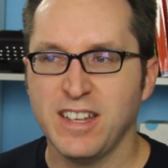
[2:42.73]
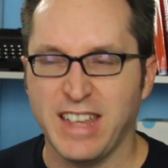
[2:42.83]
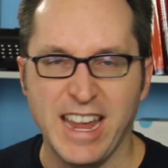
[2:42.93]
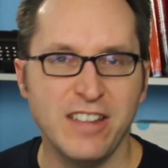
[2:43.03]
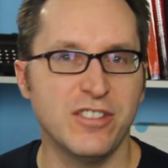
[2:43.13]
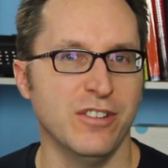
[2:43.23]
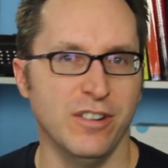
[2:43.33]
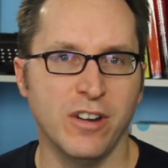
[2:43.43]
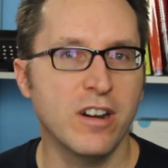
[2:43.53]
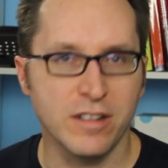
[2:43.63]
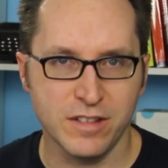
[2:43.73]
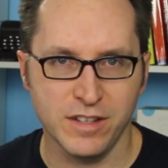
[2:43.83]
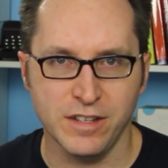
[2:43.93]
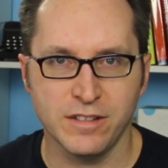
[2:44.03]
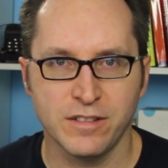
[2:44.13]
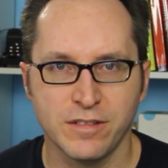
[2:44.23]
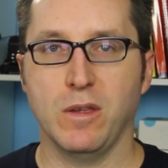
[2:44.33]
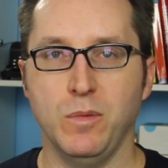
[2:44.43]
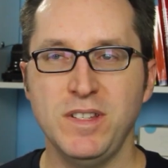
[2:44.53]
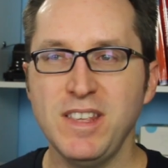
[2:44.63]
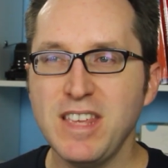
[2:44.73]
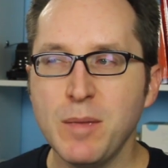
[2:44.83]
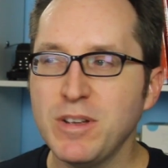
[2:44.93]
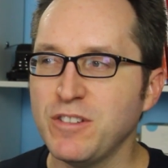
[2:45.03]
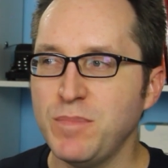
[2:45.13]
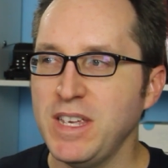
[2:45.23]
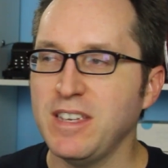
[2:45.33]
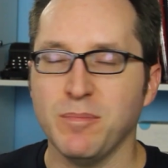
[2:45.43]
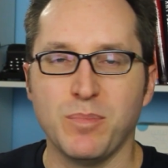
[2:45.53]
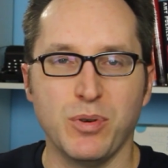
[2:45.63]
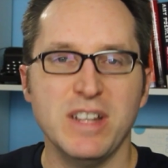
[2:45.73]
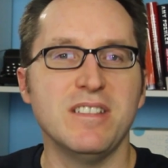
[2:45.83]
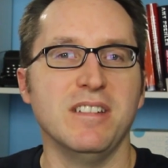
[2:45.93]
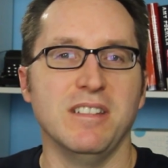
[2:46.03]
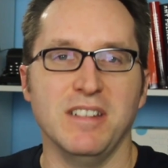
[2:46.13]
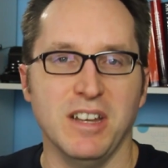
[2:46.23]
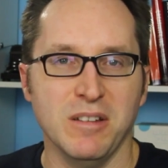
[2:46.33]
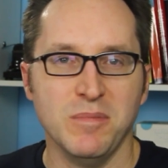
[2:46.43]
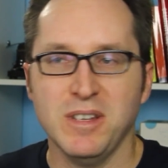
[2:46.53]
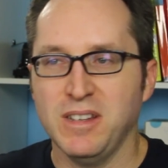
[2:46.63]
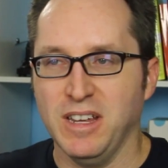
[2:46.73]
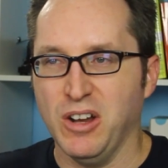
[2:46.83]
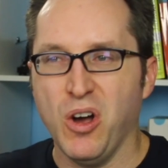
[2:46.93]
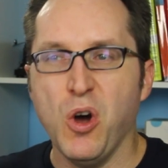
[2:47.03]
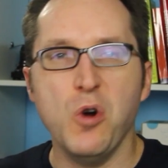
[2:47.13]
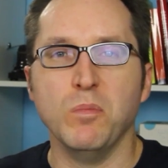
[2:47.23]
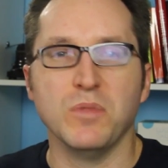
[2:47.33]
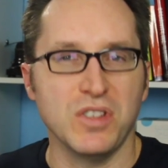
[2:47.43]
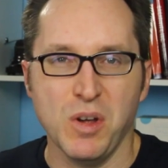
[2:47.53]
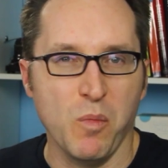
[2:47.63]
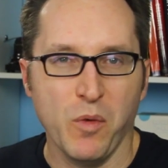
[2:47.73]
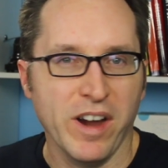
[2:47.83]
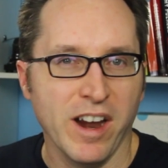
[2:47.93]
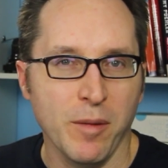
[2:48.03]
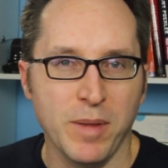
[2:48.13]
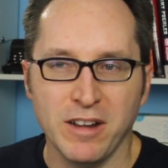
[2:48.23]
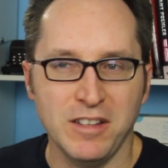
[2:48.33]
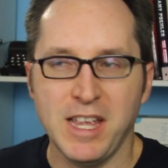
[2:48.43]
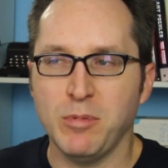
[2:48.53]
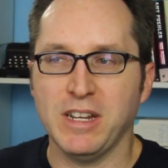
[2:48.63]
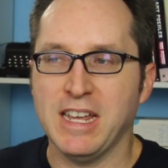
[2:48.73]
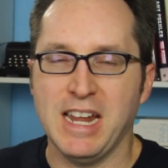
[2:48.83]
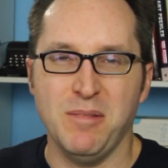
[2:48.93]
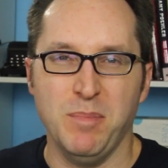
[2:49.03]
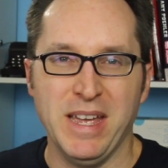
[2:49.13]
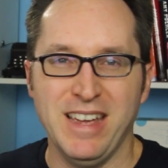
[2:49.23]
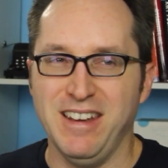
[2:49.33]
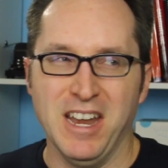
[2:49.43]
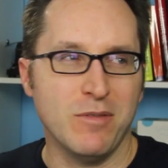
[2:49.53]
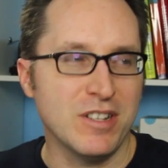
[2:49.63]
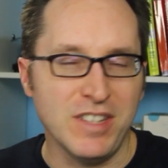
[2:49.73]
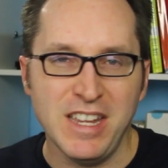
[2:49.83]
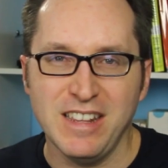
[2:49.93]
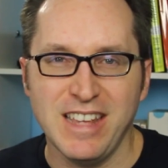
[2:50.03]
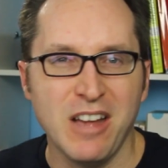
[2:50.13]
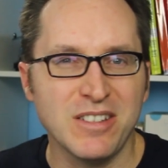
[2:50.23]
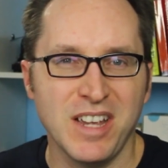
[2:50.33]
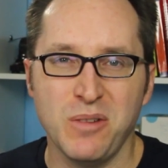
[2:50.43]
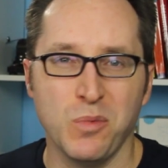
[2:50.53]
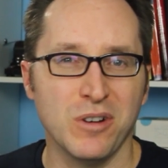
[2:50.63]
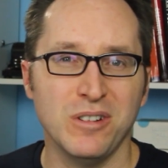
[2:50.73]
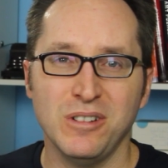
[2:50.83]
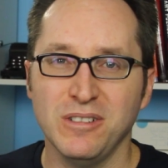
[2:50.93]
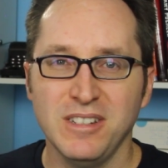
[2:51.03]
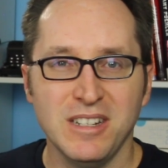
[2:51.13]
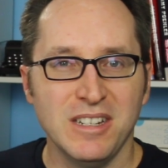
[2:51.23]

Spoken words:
cancer and heart disease. We see the image of being imprisoned in a home somewhere, barely able to get out of bed, never seeing the outside world,